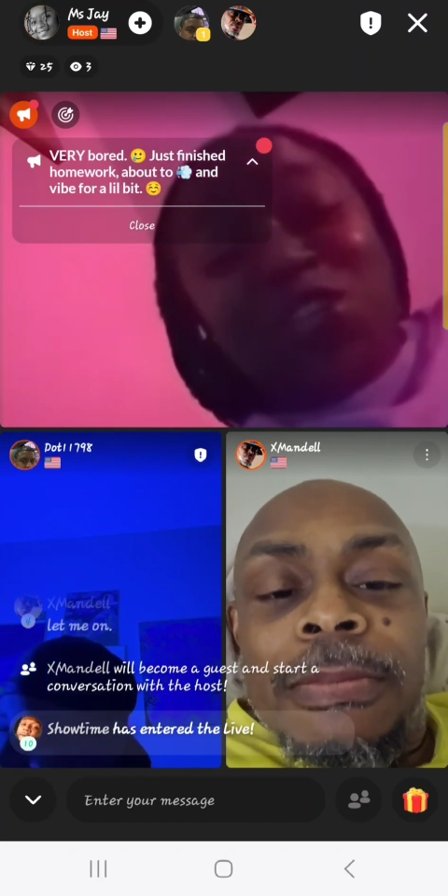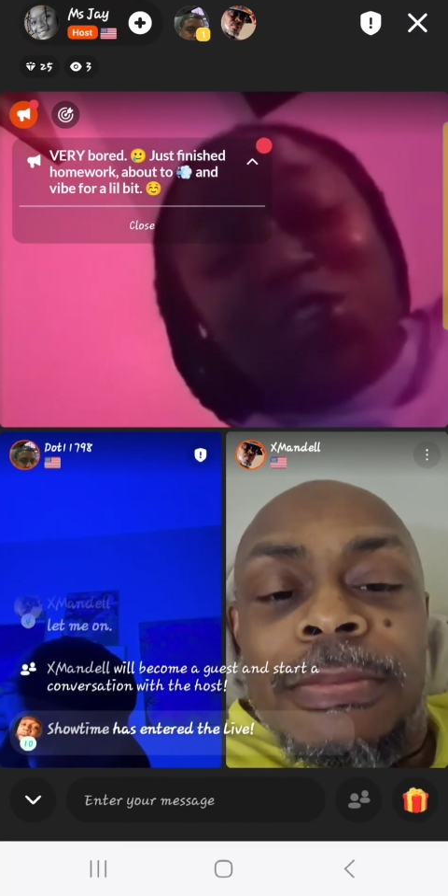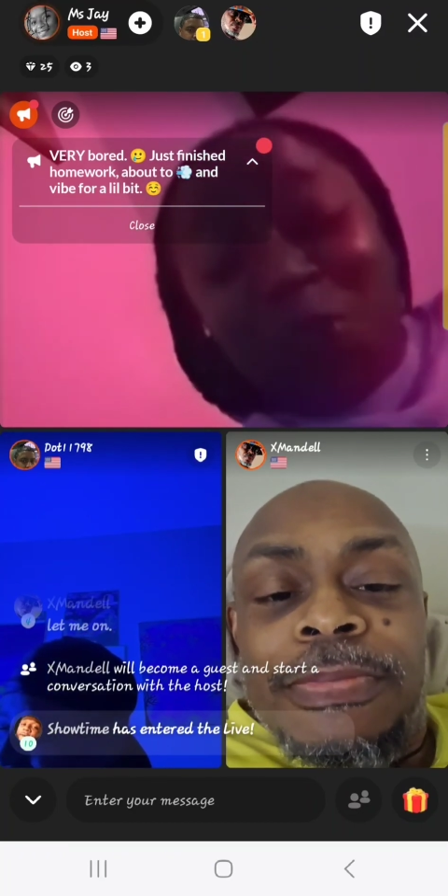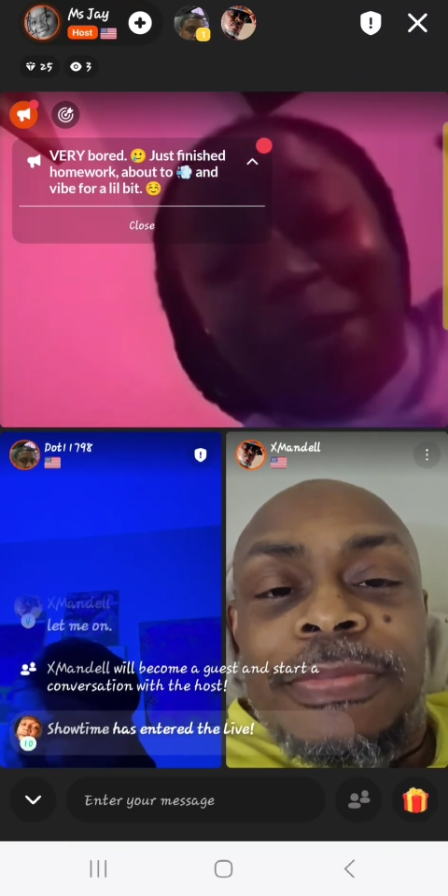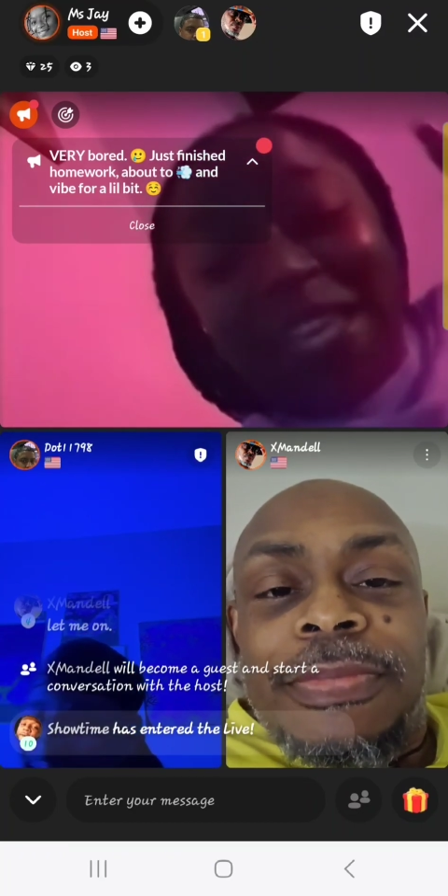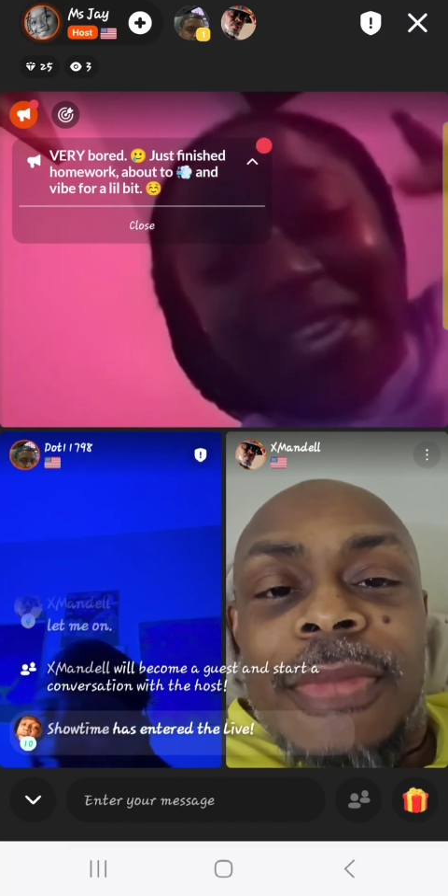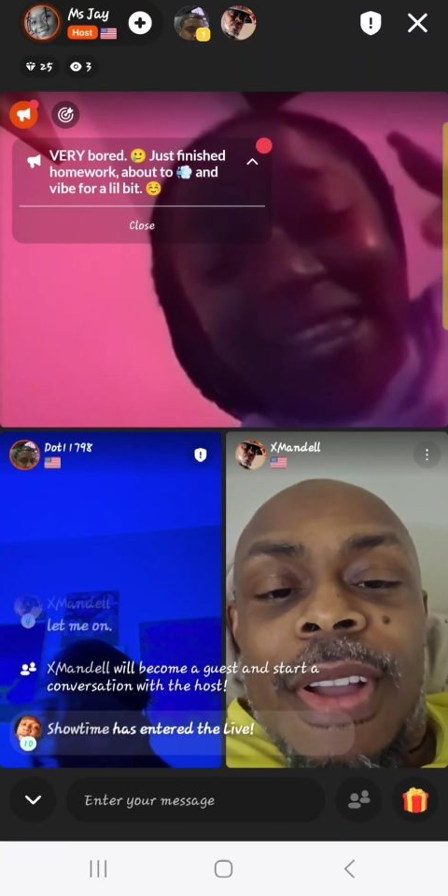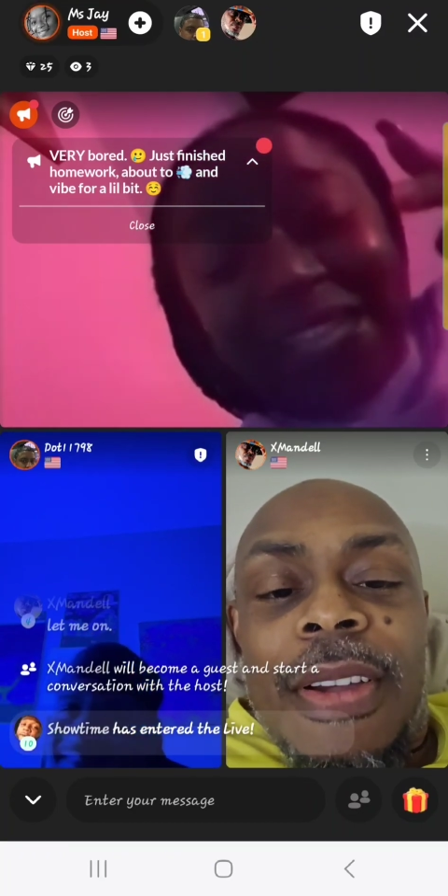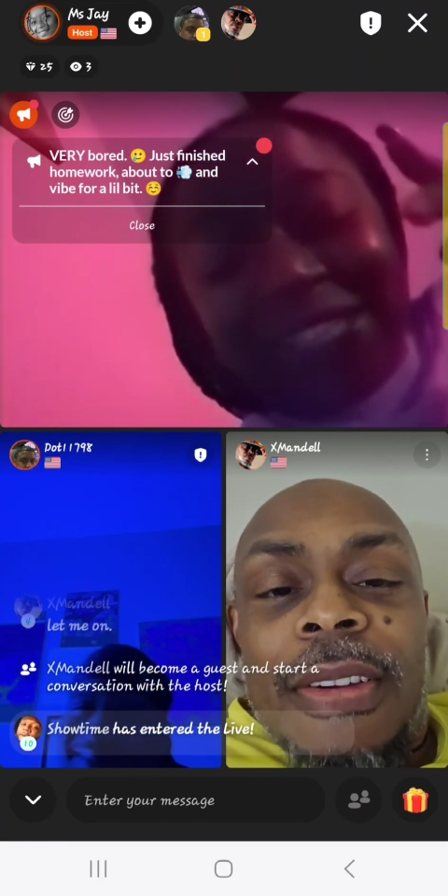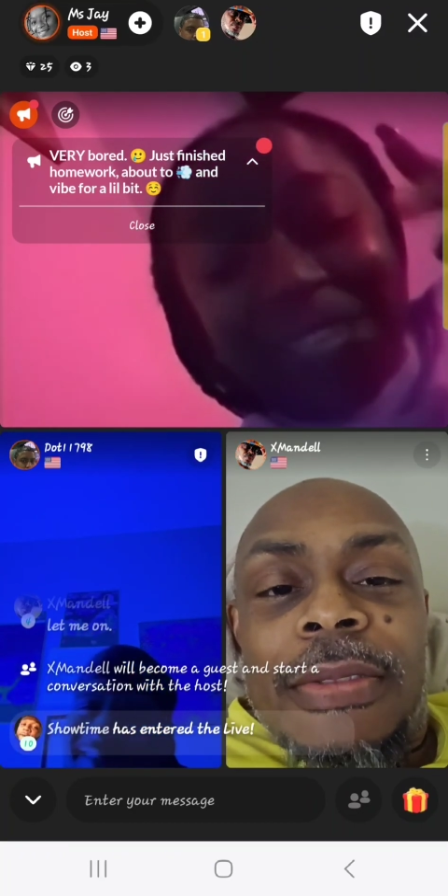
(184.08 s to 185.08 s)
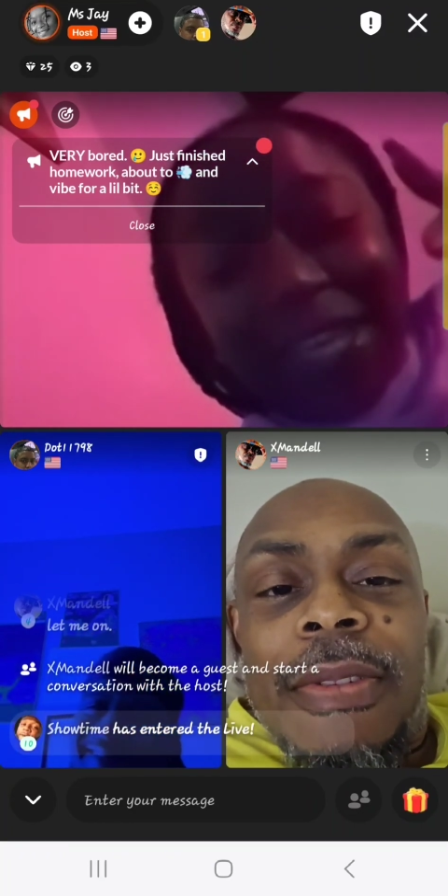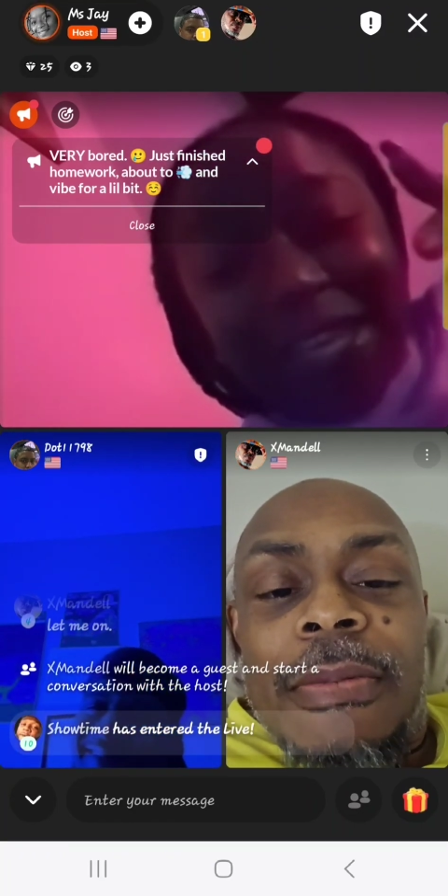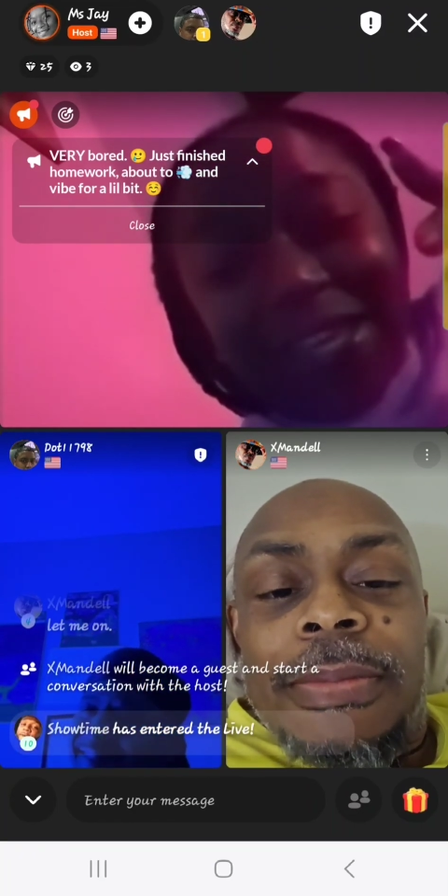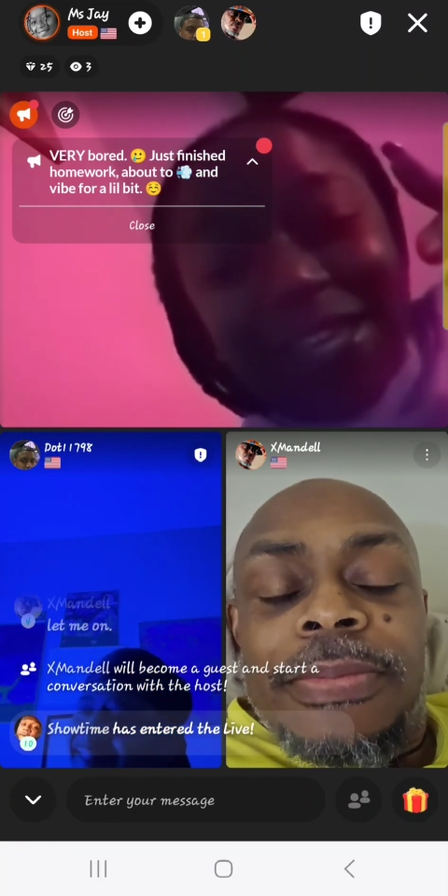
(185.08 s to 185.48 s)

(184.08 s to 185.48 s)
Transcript: you believe that shit?